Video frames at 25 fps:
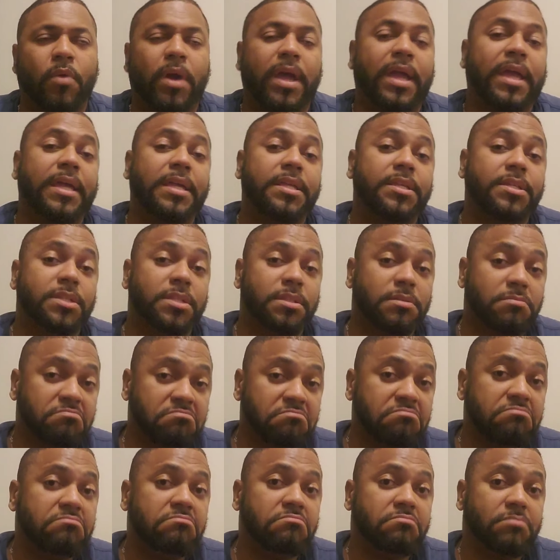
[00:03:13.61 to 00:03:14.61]
ways.
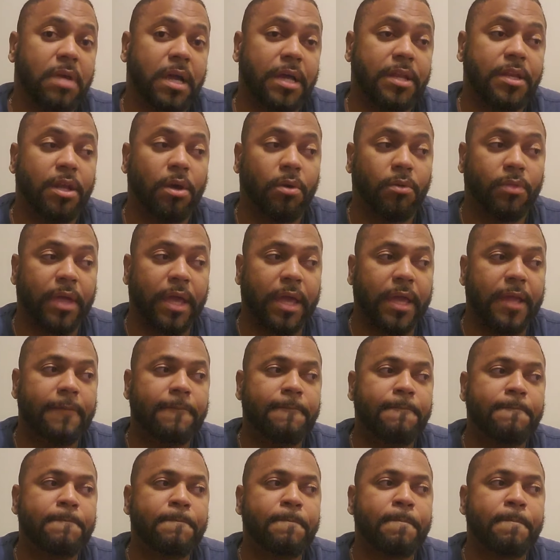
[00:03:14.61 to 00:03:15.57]
I know that.